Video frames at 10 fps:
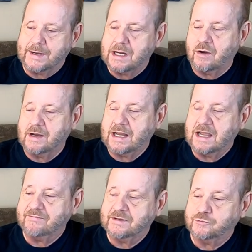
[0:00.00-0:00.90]
Right now I
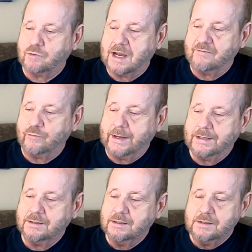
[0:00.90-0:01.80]
have it a
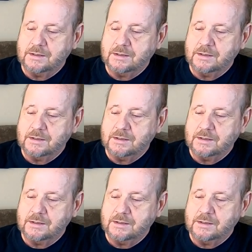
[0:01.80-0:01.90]
driveway.